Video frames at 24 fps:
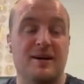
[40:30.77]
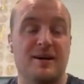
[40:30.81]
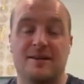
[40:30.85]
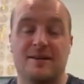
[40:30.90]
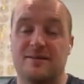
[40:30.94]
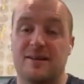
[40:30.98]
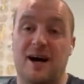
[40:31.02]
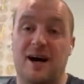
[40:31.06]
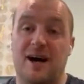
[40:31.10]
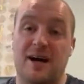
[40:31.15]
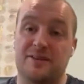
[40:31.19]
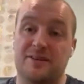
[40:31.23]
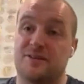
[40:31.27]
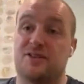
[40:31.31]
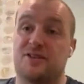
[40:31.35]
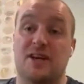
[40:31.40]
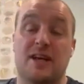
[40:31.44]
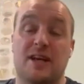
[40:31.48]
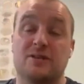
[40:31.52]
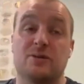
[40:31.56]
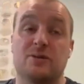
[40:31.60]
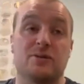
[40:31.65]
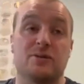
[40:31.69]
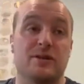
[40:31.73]
And I
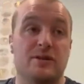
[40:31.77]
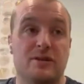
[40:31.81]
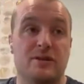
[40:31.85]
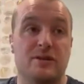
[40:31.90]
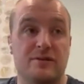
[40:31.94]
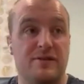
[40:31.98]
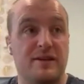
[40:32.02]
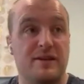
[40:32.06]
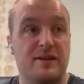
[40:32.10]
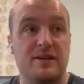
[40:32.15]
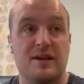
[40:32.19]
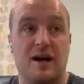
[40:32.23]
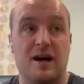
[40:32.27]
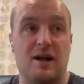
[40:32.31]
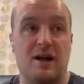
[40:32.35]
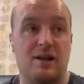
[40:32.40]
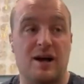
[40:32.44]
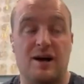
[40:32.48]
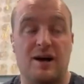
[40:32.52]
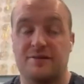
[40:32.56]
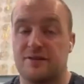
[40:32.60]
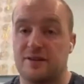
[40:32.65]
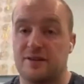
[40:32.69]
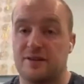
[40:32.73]
genuinely don't think
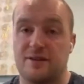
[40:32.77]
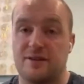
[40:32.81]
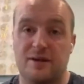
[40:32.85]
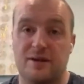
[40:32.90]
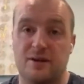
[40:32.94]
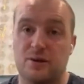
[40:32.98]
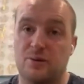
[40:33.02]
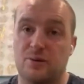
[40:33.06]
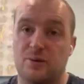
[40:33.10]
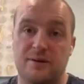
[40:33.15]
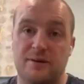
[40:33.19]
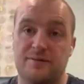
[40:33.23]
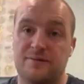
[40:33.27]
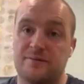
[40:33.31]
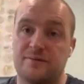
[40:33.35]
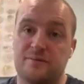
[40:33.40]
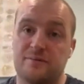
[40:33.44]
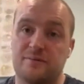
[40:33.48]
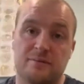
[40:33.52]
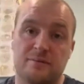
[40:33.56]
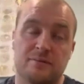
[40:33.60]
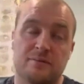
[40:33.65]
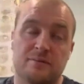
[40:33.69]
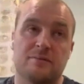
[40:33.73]
I'll have to deal with
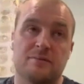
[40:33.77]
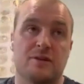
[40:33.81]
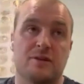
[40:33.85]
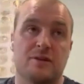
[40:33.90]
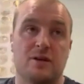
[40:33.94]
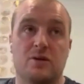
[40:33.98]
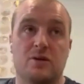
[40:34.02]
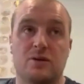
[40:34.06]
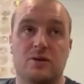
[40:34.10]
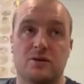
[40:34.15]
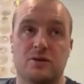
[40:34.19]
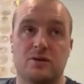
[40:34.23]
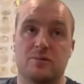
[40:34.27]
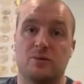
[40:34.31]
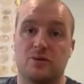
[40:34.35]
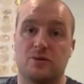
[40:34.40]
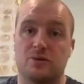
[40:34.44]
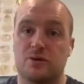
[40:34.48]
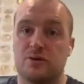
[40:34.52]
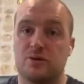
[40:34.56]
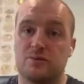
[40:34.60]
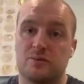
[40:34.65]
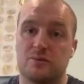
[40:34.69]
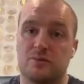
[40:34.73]
as
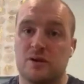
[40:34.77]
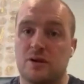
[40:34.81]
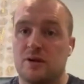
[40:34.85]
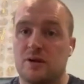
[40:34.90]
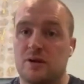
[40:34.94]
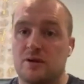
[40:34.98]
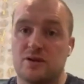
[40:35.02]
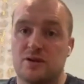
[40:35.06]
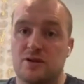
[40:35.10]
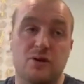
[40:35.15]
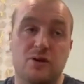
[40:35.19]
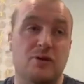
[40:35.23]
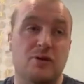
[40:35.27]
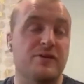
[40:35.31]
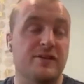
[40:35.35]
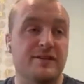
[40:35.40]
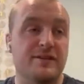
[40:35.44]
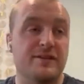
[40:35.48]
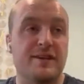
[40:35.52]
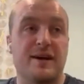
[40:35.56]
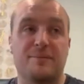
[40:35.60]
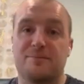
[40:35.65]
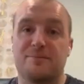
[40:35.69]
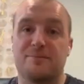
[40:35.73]
much stuff
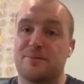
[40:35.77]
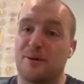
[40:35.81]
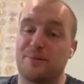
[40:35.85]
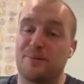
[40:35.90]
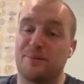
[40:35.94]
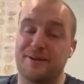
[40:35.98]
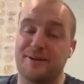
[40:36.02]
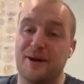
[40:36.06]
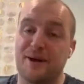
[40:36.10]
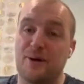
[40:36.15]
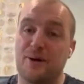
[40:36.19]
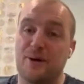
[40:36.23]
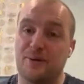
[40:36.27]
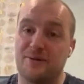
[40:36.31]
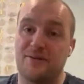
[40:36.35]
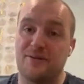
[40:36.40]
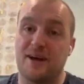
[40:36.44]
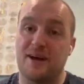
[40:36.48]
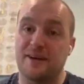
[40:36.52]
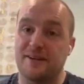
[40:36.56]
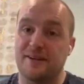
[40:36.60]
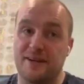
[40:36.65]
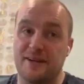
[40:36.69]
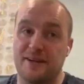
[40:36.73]
as I've probably dealt with
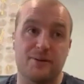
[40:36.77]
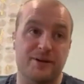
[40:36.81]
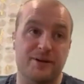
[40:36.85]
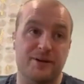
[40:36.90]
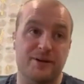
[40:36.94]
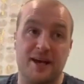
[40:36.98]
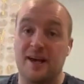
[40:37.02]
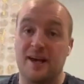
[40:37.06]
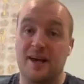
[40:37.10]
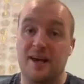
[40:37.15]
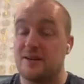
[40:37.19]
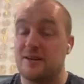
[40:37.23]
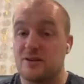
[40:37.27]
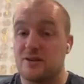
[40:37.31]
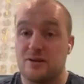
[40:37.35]
that year again.